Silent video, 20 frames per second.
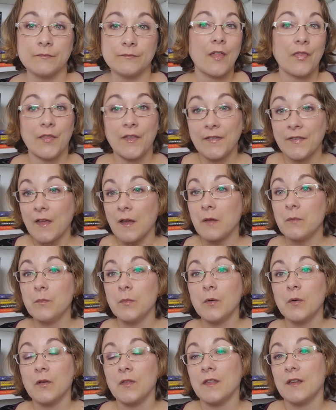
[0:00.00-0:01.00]
The second
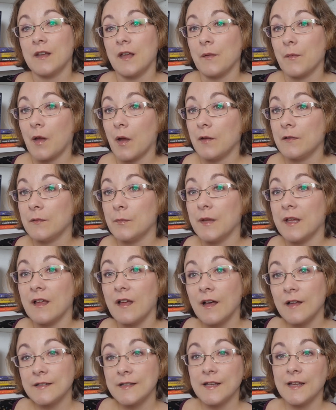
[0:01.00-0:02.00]
book that I'm going to be
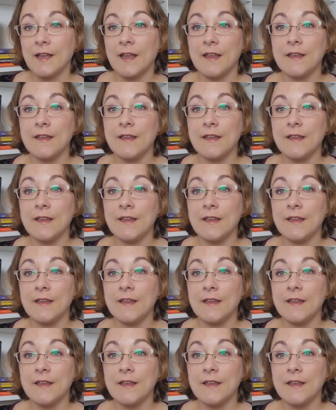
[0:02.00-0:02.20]
cutting